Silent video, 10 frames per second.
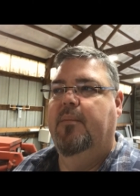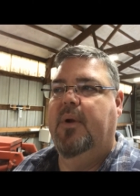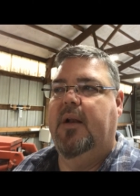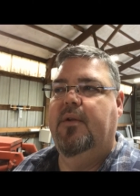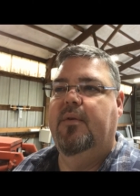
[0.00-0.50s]

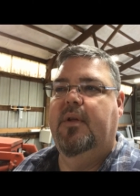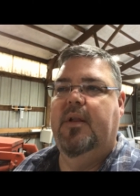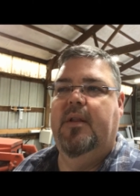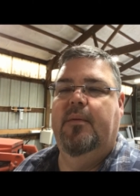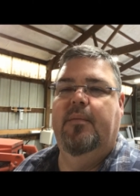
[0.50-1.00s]
But I do
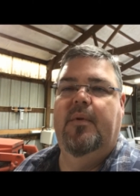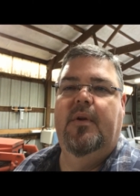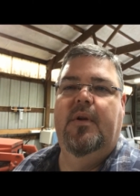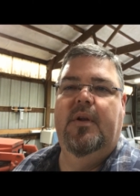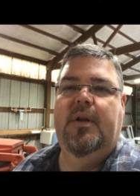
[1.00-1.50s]
get them
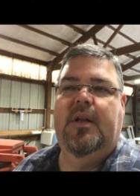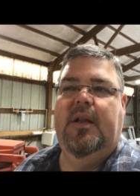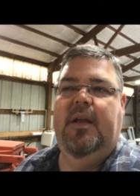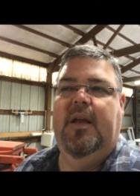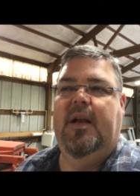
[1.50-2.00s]
good and
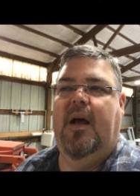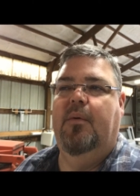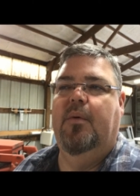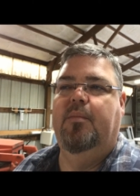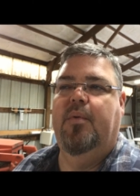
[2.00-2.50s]
clean. I
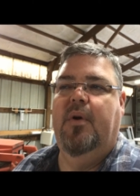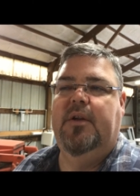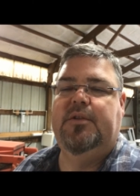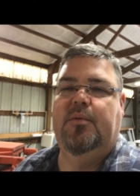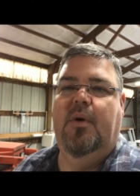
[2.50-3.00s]
will
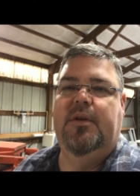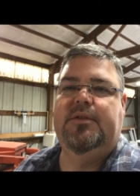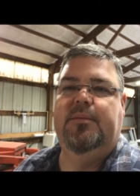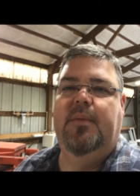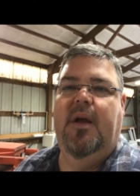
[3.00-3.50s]
pressure wash
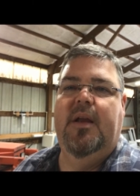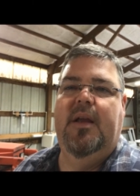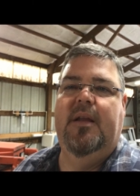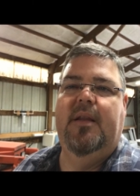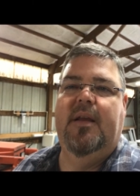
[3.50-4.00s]
them.
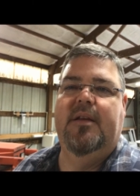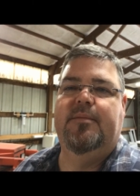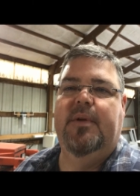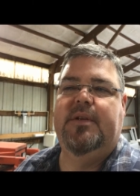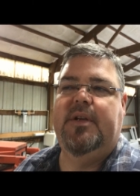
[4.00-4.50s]
Again, that gives
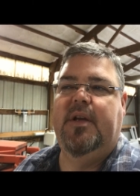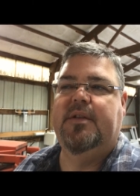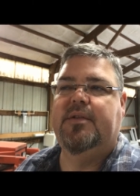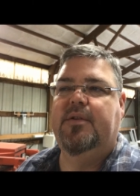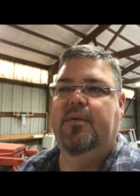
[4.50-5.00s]
me a
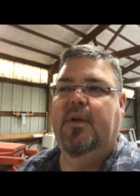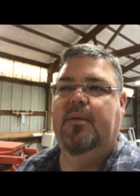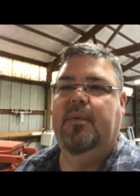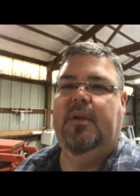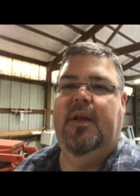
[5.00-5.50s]
chance to get
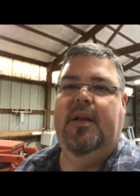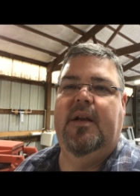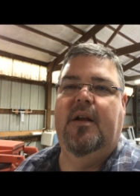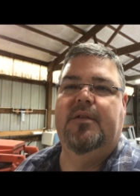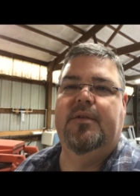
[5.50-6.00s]
them clean, and
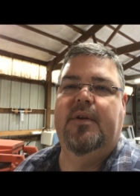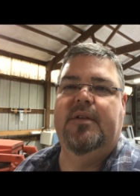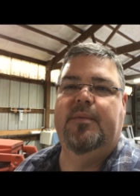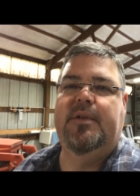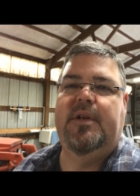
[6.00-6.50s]
it also
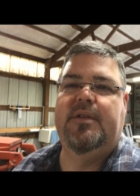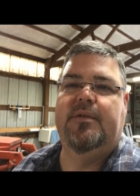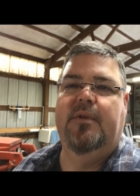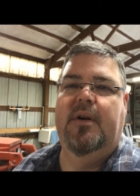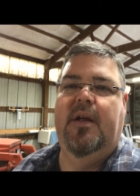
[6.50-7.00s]
gives me a chance
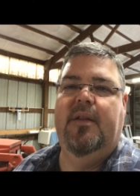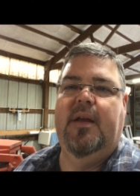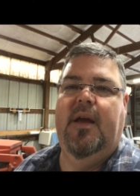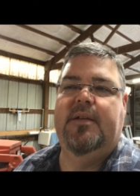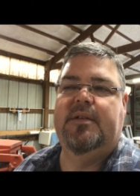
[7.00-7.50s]
to run out the
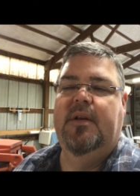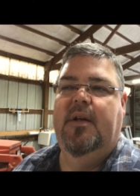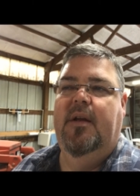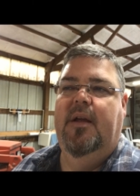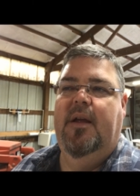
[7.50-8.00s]
gas
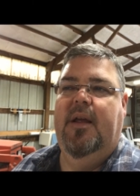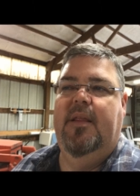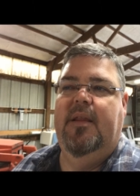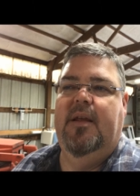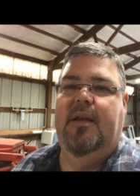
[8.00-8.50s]

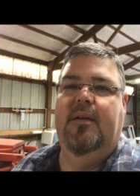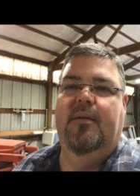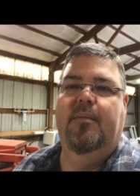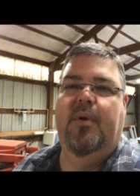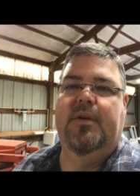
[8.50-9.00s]
in the
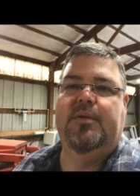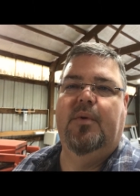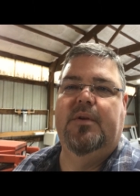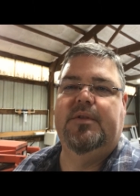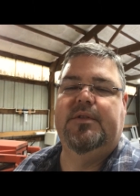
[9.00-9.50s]
pressure
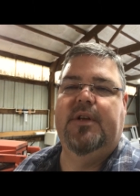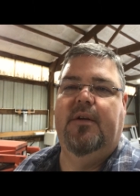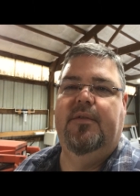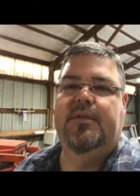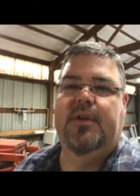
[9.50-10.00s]
washer
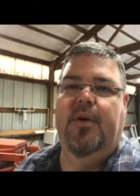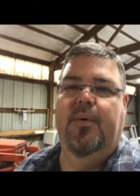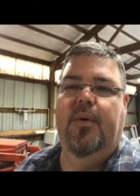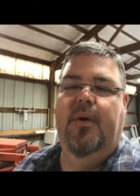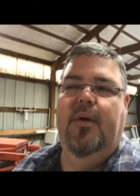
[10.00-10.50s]
itself.
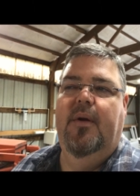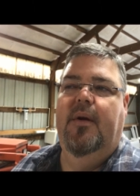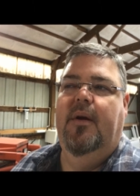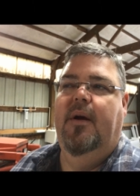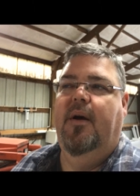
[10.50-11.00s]
So
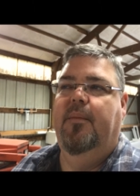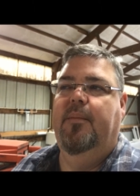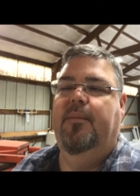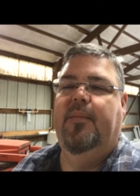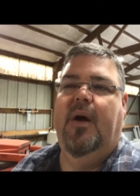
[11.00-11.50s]

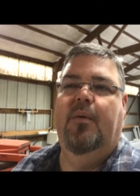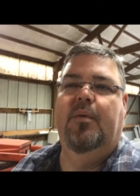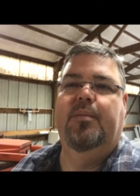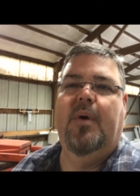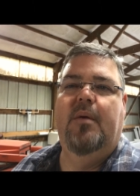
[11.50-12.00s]
I
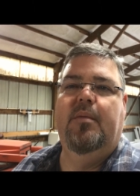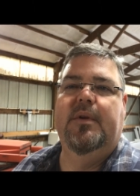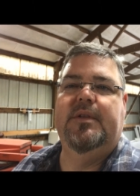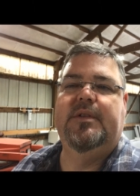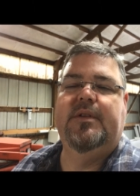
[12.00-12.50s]
will
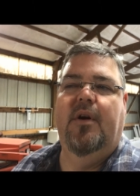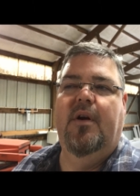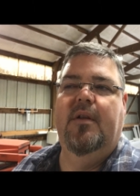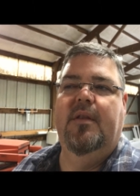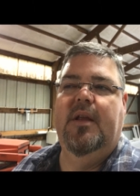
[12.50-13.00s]
probably
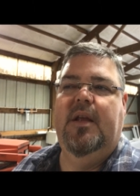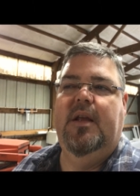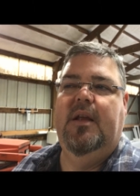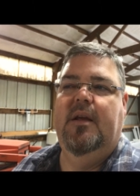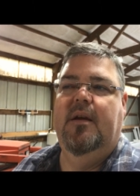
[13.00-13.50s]
start
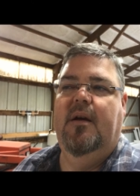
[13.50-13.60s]
the